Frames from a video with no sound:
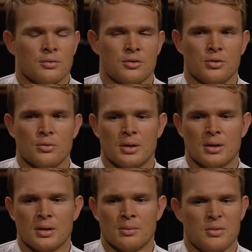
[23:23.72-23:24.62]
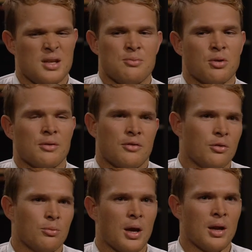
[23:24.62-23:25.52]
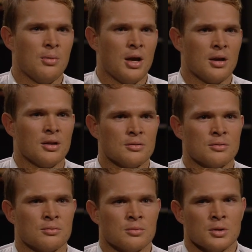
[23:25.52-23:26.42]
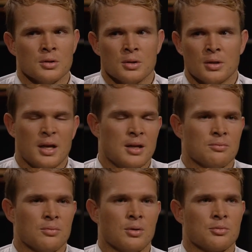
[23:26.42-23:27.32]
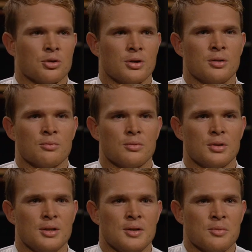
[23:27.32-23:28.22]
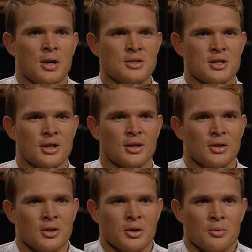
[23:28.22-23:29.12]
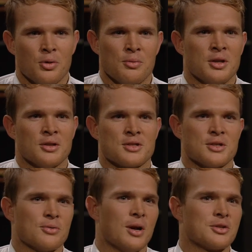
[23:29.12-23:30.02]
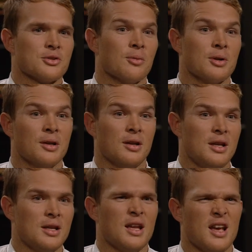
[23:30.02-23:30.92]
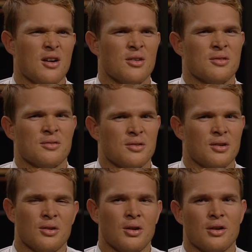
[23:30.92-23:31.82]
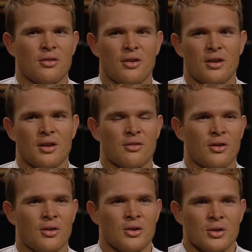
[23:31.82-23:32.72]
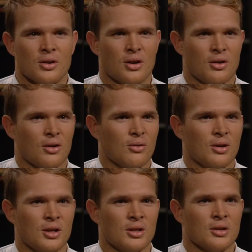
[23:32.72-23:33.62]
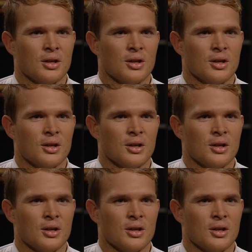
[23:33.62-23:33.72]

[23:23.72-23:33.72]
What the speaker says: He probably feels bad about it, and I'm sure he didn't mean to put me in the situation I'm in now, and I understand that, so I don't hold any